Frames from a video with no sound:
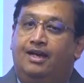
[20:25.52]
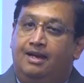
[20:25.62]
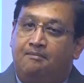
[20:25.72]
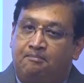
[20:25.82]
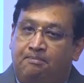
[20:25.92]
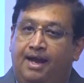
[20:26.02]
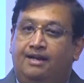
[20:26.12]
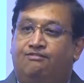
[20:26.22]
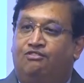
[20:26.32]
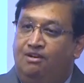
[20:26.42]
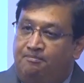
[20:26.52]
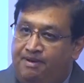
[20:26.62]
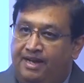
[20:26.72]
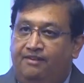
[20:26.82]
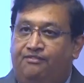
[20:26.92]
impactful
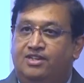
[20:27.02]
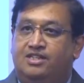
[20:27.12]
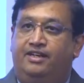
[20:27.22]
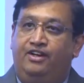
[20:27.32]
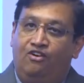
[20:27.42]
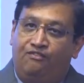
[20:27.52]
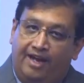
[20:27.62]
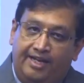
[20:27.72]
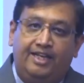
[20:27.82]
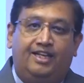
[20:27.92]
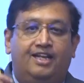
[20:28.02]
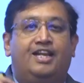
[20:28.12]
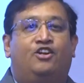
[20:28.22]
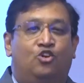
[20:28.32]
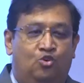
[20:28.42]
beneficiary of anything
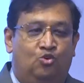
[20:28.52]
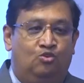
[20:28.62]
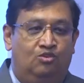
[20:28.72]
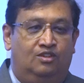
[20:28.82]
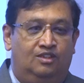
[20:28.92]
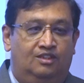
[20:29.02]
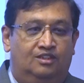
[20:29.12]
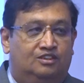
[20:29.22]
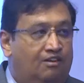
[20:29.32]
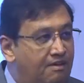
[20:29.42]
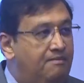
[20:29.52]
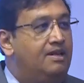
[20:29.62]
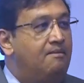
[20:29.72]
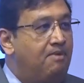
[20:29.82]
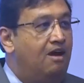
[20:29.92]
that you do. So
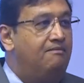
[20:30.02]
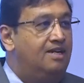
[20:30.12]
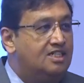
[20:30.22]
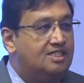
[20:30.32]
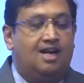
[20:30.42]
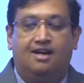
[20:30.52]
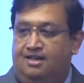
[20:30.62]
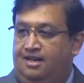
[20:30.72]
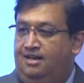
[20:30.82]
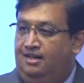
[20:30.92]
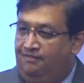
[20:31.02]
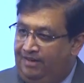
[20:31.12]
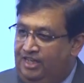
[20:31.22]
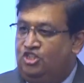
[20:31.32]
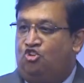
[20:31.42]
women empowerment started in a
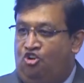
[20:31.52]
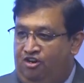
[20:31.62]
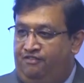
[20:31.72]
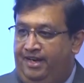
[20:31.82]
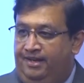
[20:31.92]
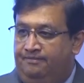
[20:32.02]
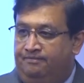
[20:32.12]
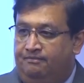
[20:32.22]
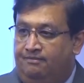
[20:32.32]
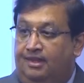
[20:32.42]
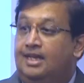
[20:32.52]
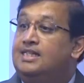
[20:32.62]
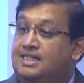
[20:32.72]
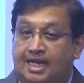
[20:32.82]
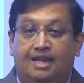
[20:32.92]
very strong way.
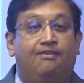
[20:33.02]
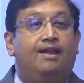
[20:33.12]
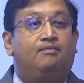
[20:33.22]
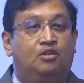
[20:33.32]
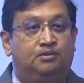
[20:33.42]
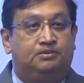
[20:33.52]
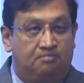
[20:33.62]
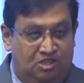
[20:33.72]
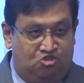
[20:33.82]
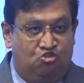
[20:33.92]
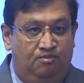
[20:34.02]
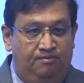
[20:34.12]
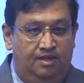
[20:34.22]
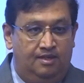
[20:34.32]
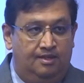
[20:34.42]
Self-help groups
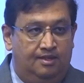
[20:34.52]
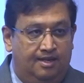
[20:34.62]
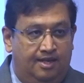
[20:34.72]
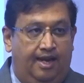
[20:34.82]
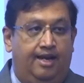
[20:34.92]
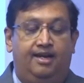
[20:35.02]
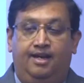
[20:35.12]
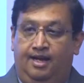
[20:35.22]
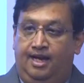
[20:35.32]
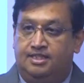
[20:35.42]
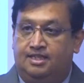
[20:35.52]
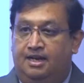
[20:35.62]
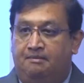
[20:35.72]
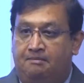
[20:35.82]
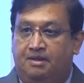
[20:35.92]
mushroomed, and I still
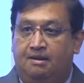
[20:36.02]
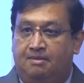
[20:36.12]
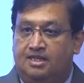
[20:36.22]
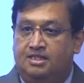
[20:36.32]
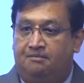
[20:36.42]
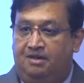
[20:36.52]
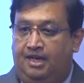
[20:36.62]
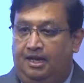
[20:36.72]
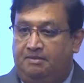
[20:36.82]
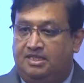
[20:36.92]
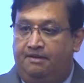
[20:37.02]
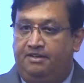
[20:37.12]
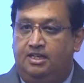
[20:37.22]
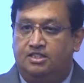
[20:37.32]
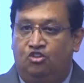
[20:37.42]
remember Nawab chairman telling me
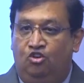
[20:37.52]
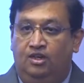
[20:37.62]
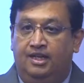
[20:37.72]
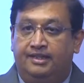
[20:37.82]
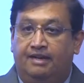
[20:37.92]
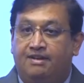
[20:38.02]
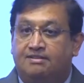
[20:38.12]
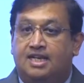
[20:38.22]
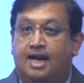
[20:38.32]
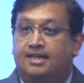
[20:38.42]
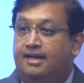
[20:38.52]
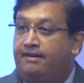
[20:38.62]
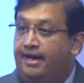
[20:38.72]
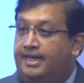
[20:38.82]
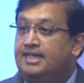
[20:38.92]
7 years ago that we have started
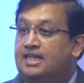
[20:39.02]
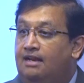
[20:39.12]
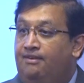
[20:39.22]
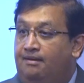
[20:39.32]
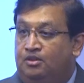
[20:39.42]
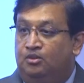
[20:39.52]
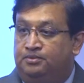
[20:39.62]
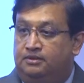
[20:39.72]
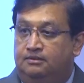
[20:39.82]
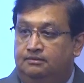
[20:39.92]
rating self-help groups